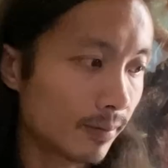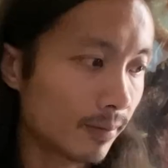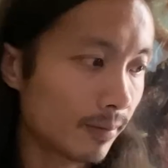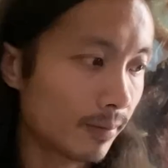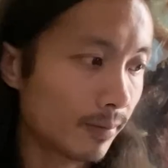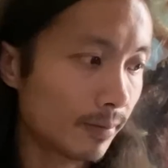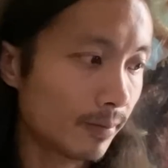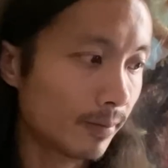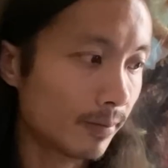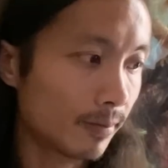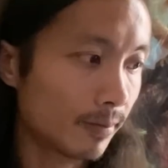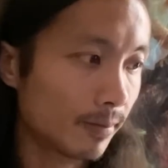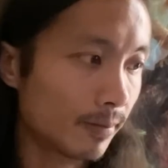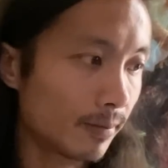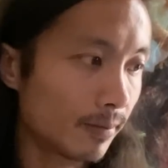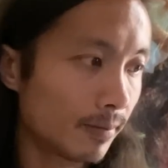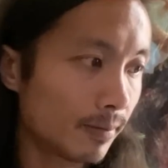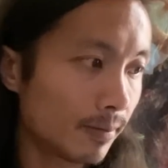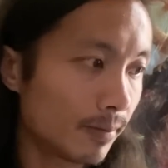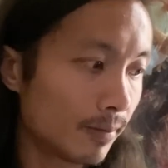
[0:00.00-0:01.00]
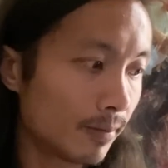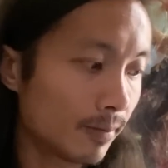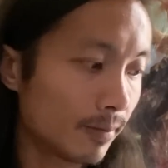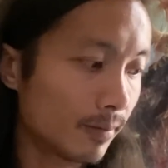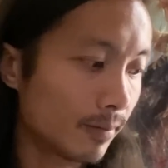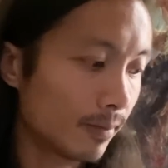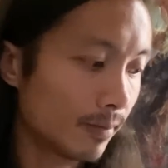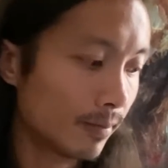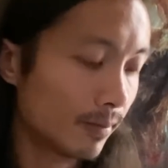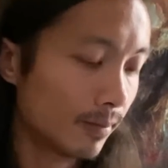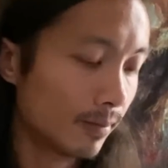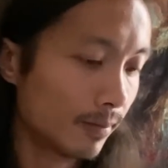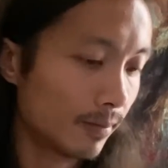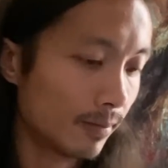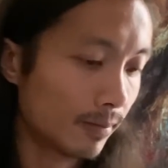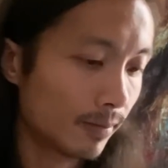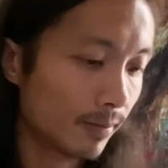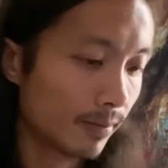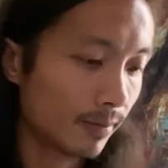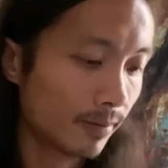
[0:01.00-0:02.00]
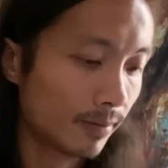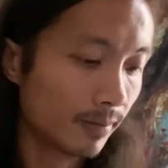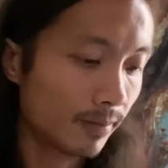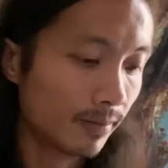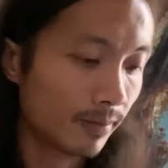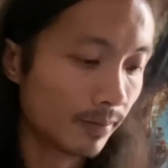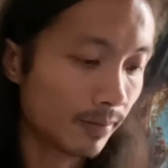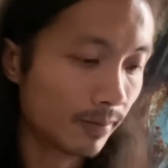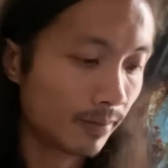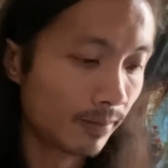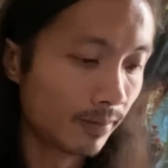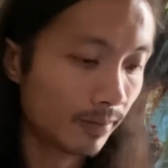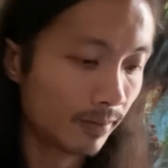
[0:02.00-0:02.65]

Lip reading: Nothing is said.